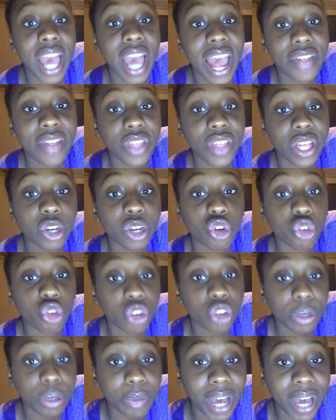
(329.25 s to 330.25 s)
and then
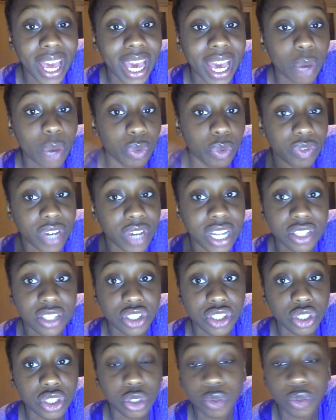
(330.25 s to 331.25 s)
cream my hair with
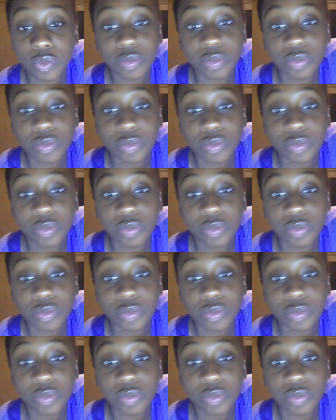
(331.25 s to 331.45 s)
Cantu